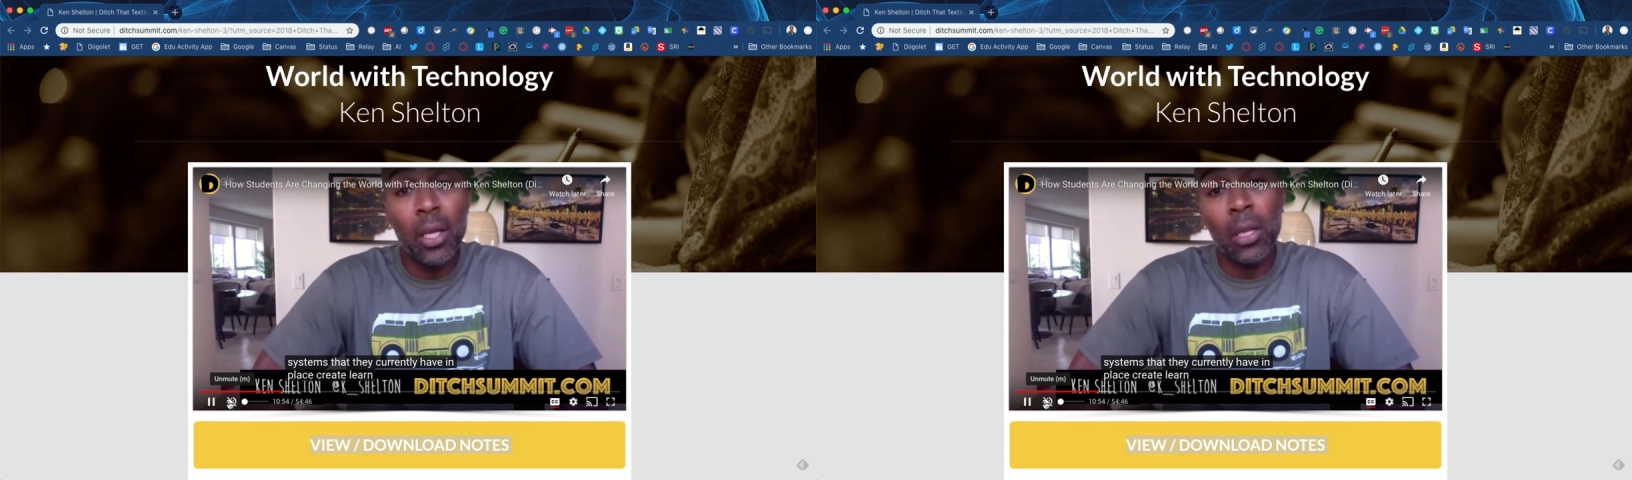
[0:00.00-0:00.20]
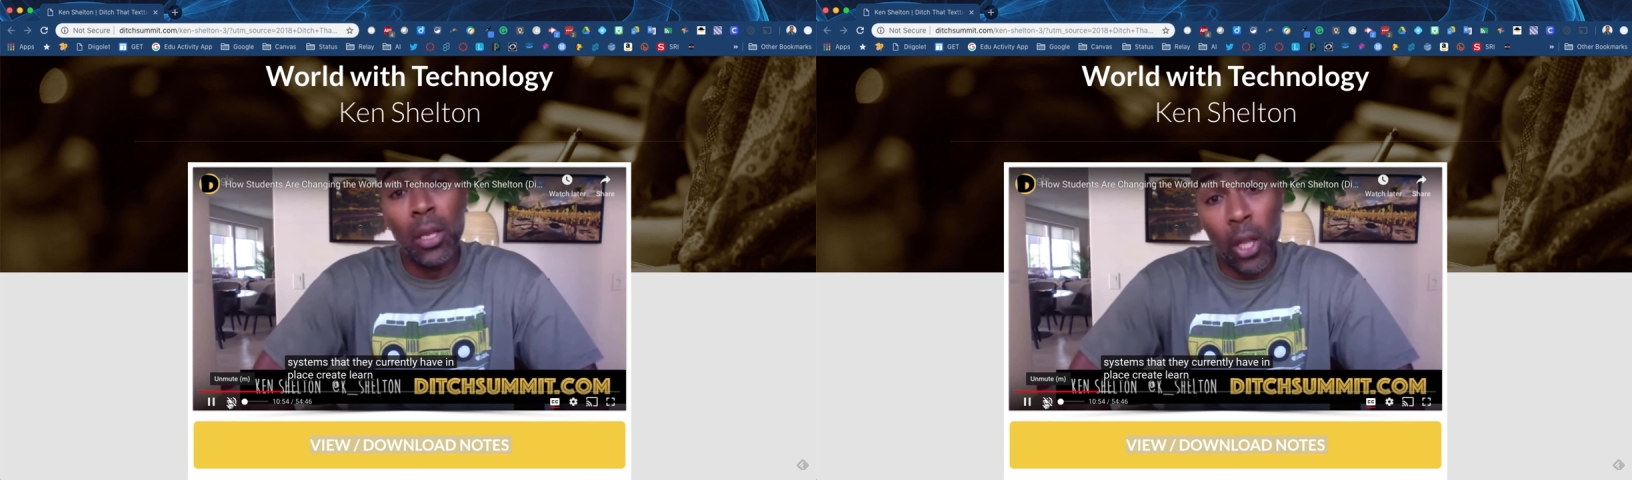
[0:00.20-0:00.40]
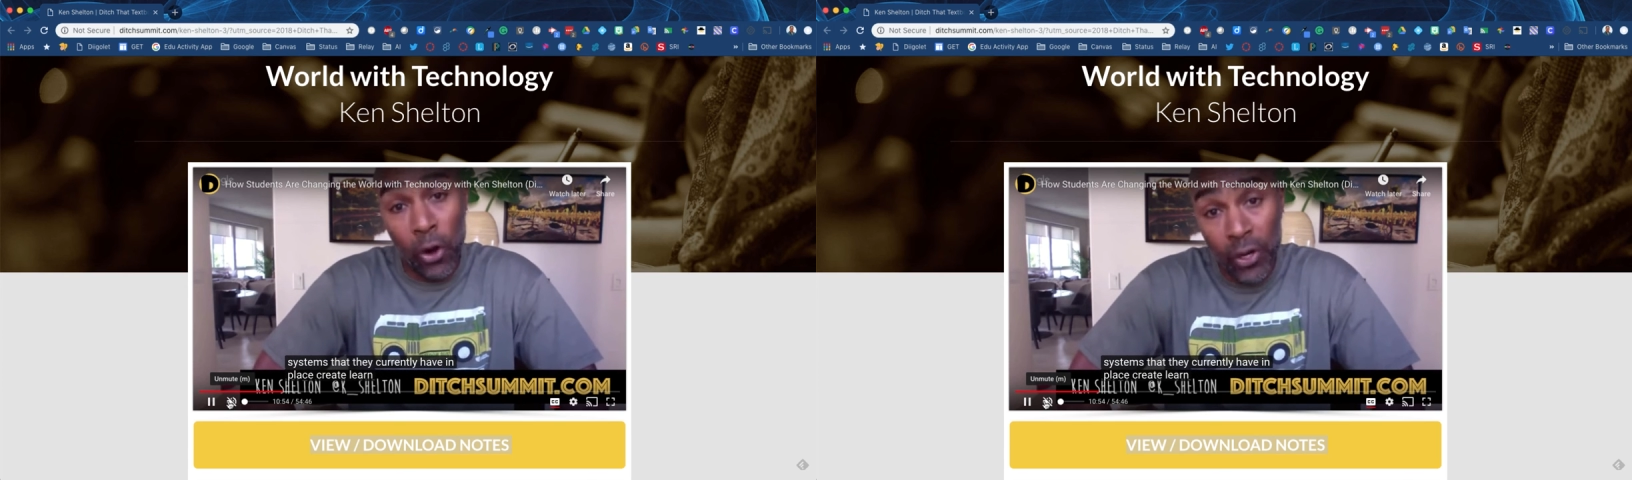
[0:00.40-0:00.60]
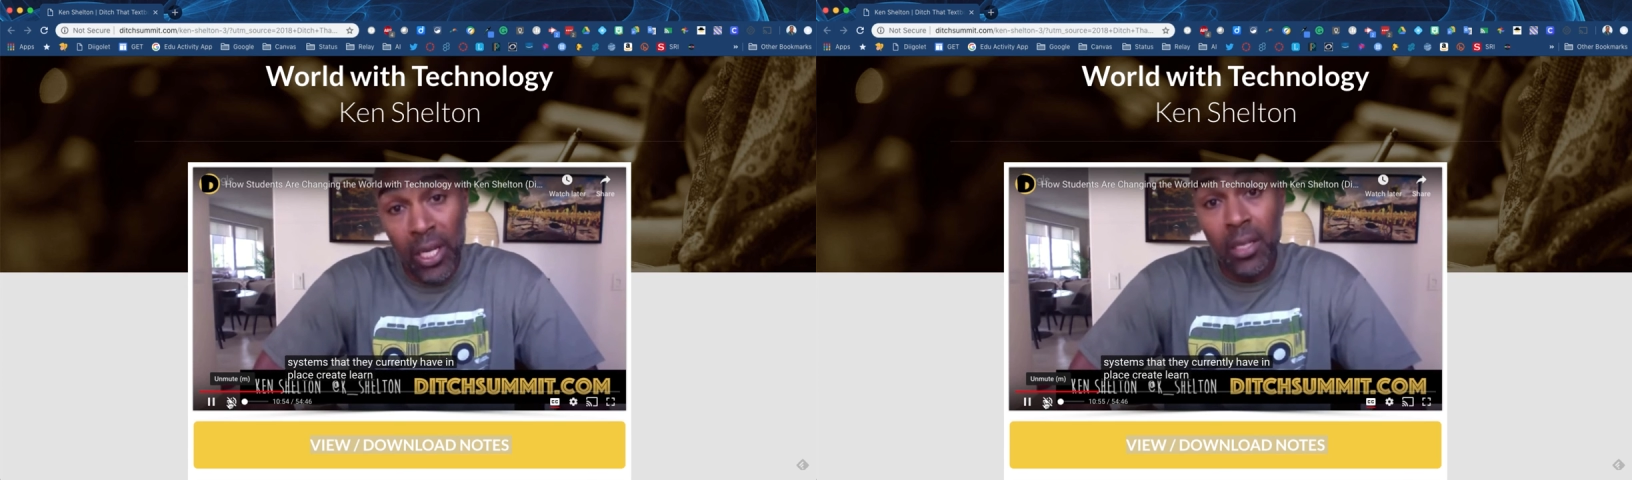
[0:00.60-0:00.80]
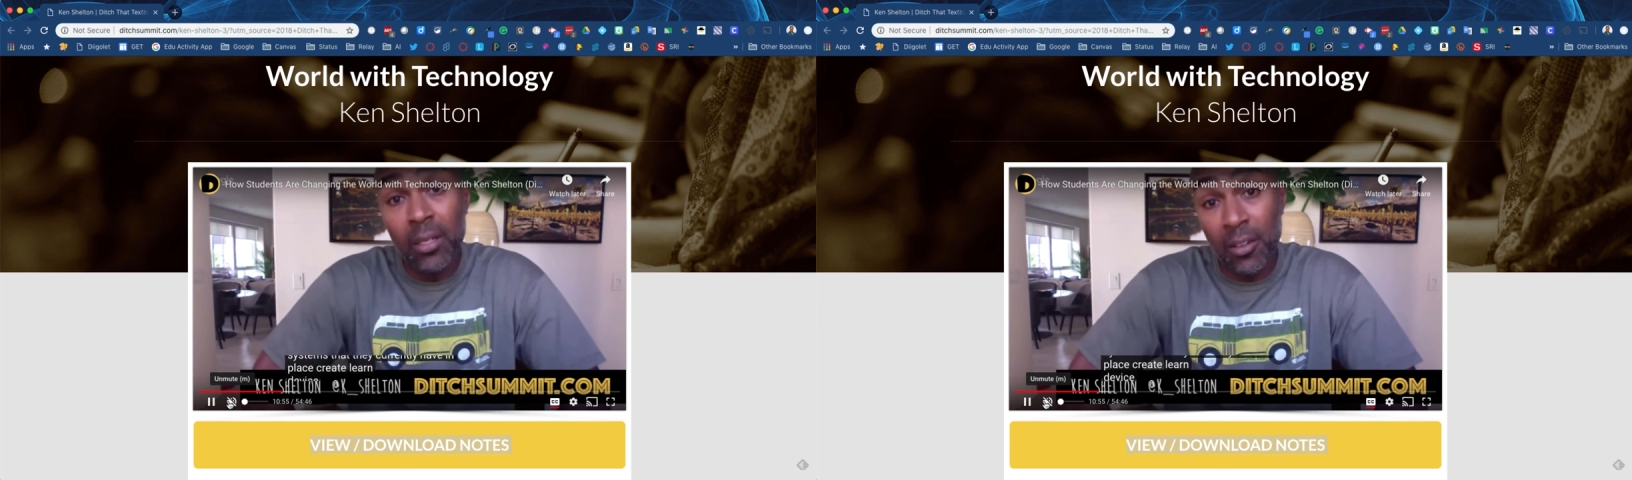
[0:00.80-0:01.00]
So that
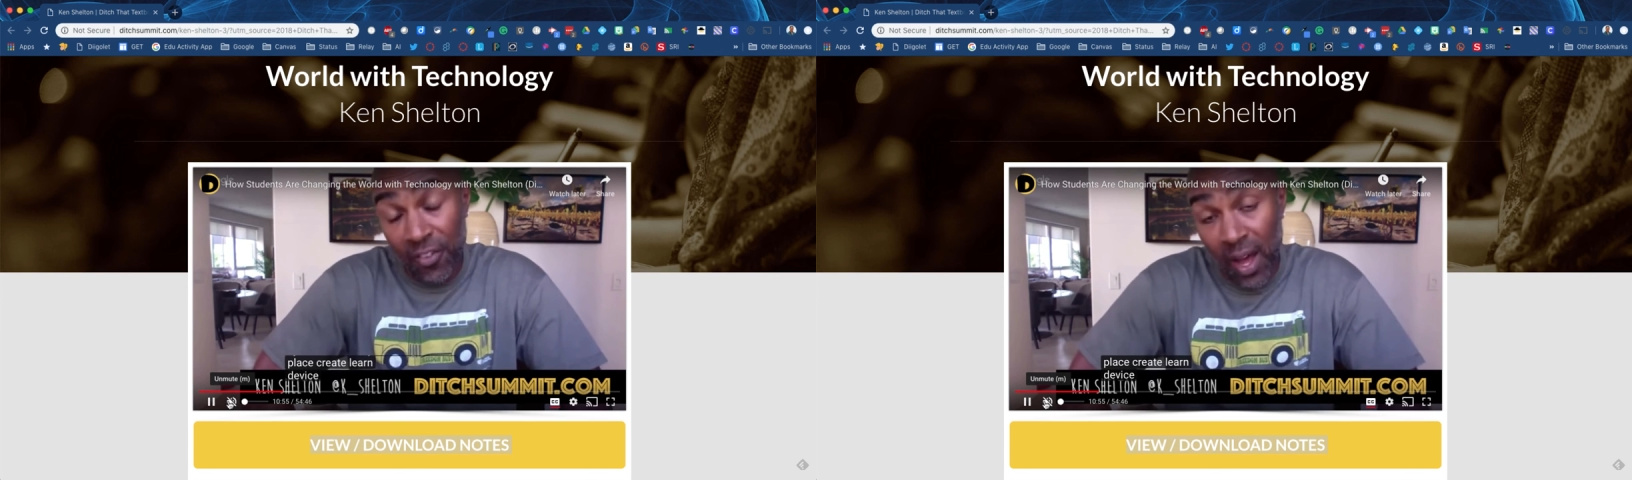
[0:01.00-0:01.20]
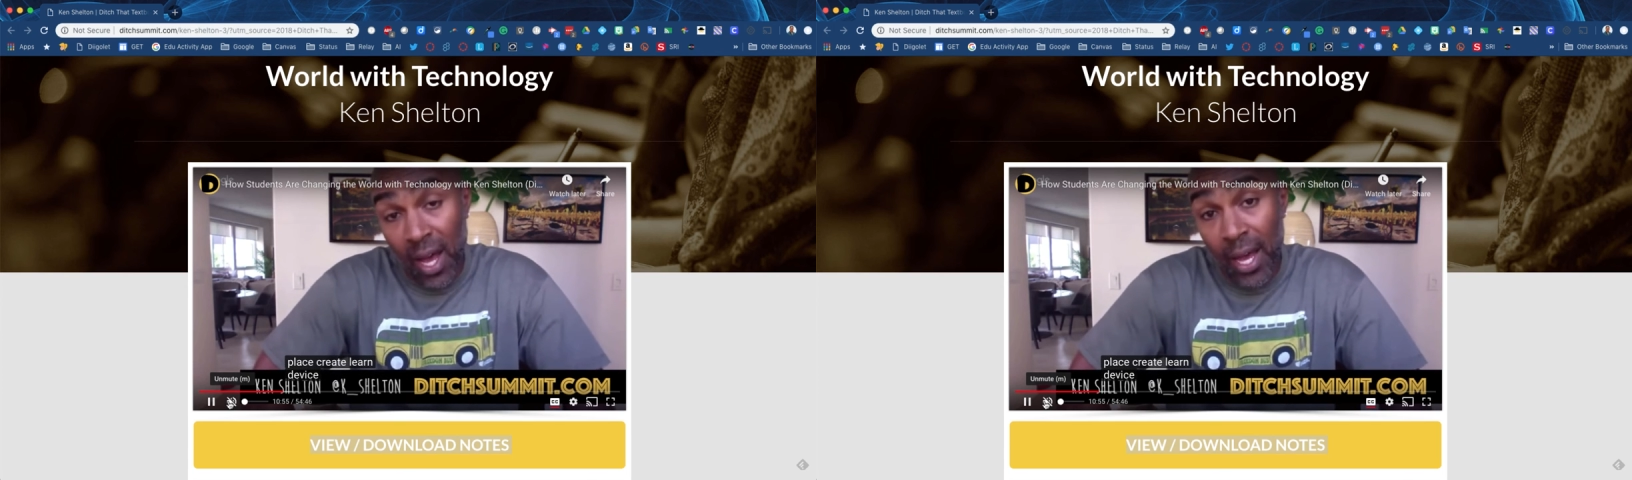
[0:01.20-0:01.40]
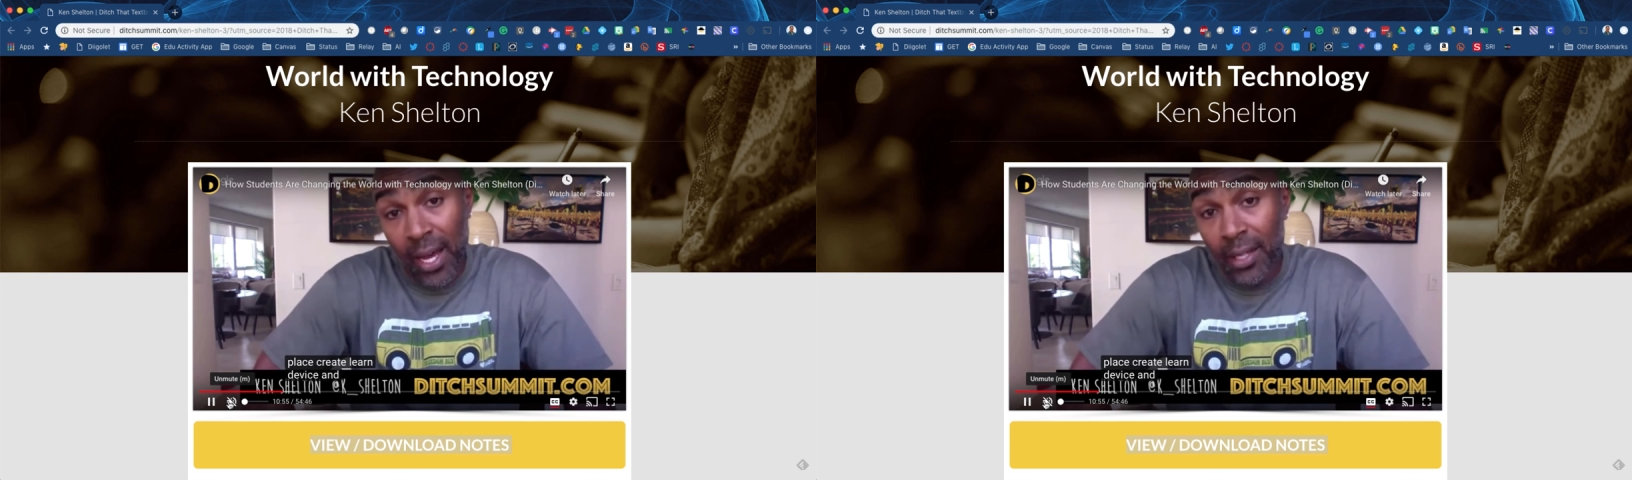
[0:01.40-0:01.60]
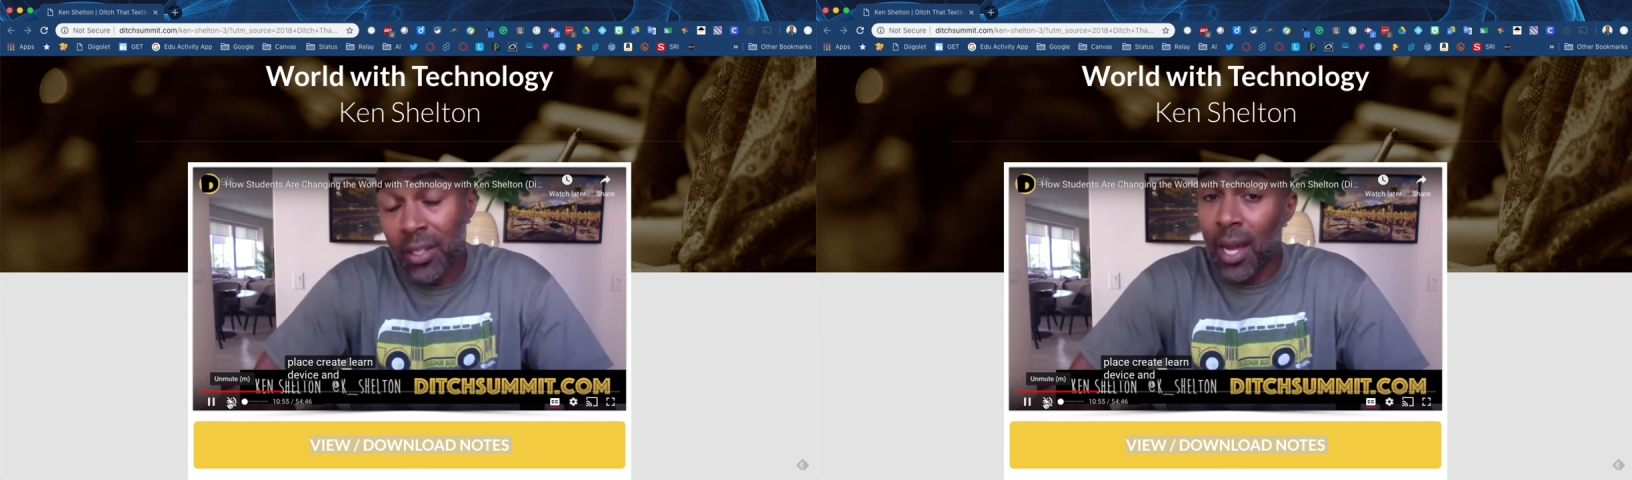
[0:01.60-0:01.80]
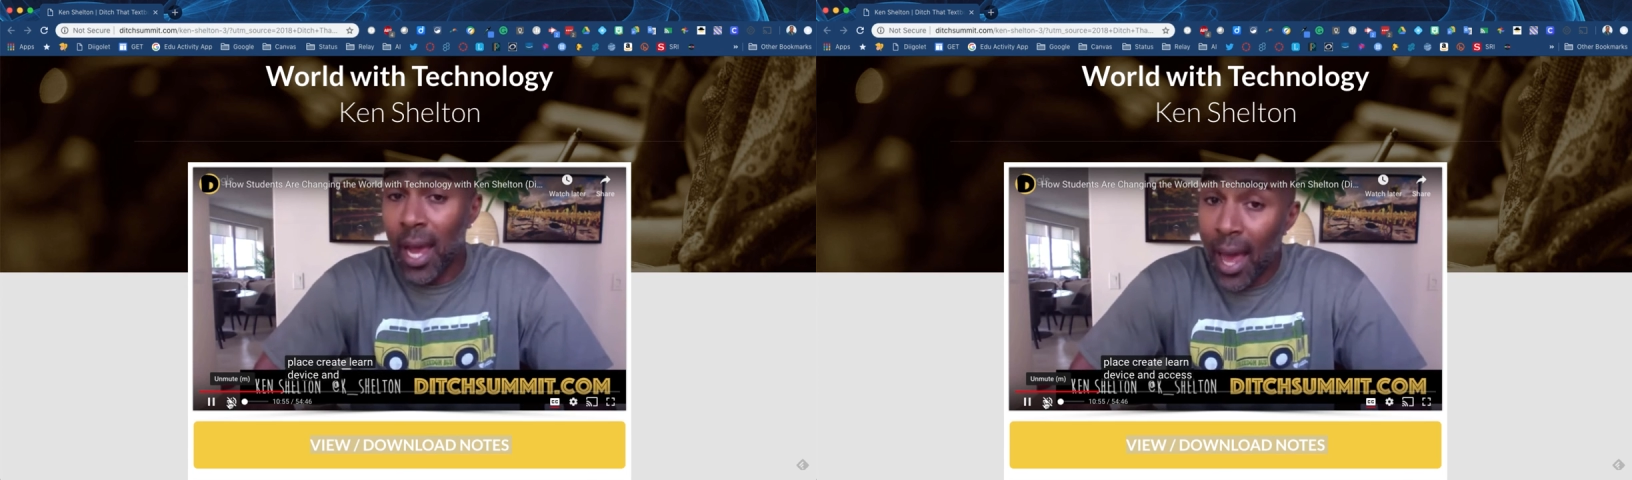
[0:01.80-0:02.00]
might be a better place for
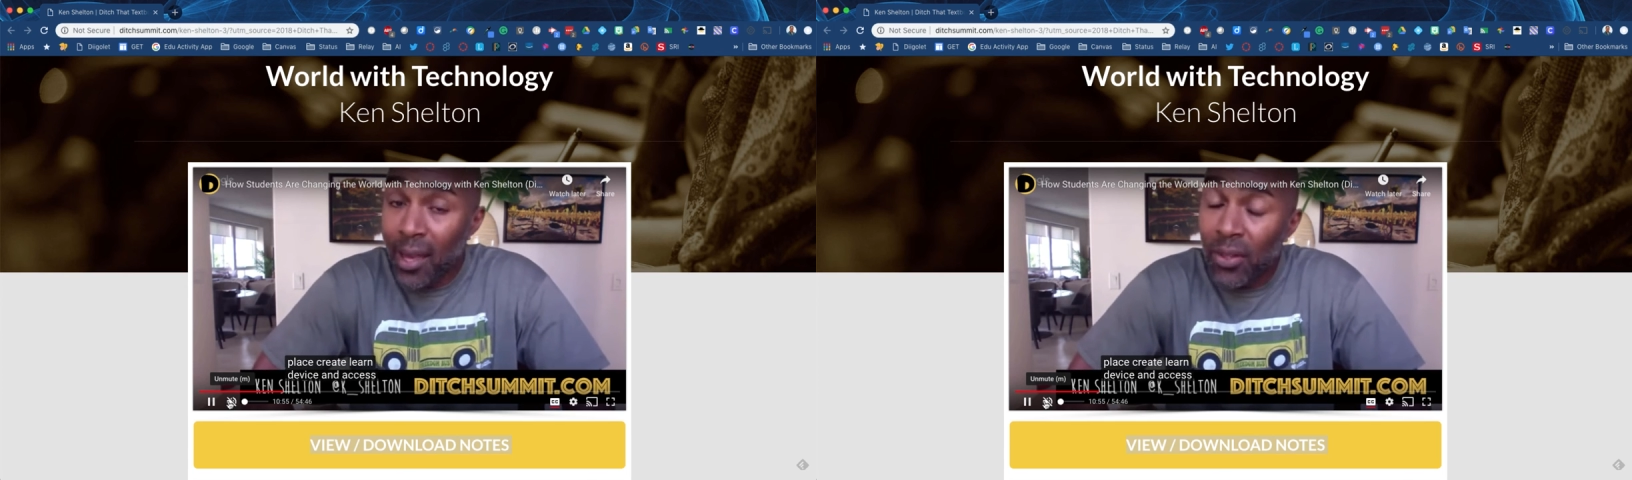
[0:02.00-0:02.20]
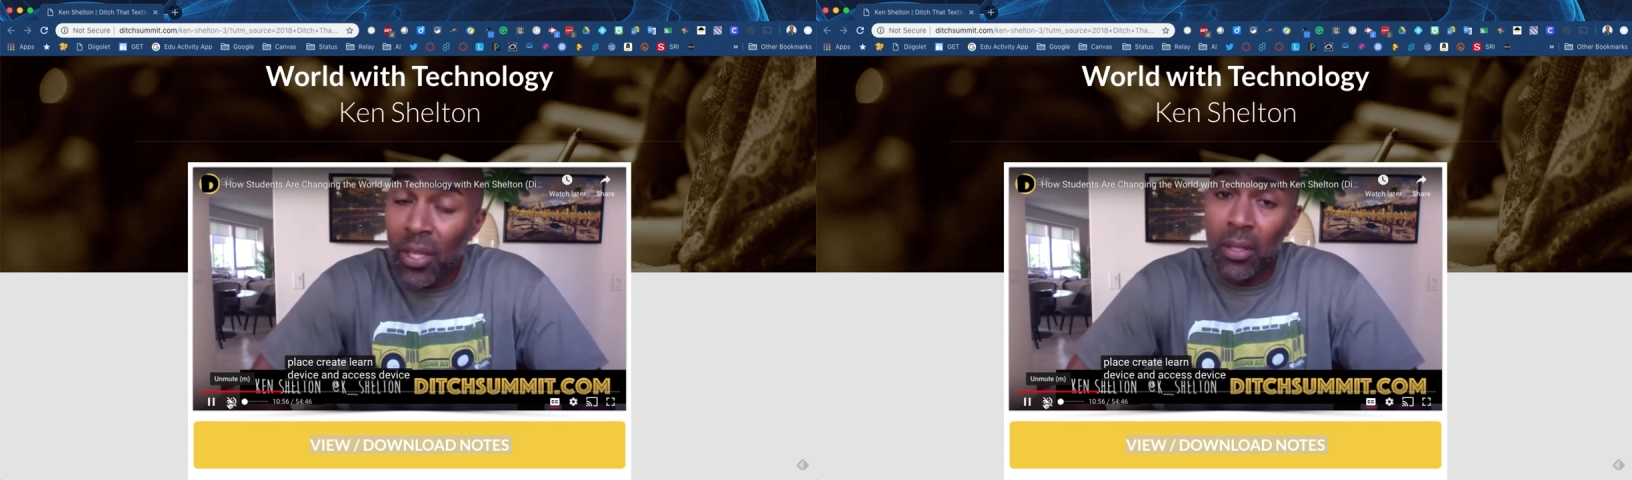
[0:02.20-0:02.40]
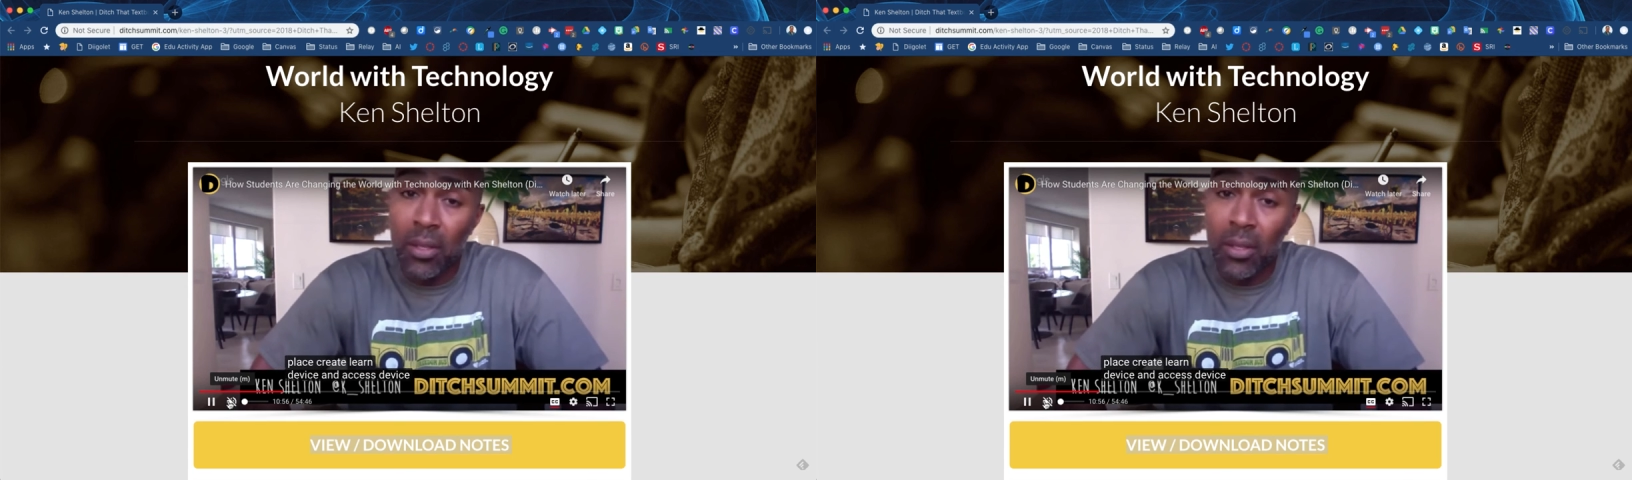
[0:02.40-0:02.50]
some of your students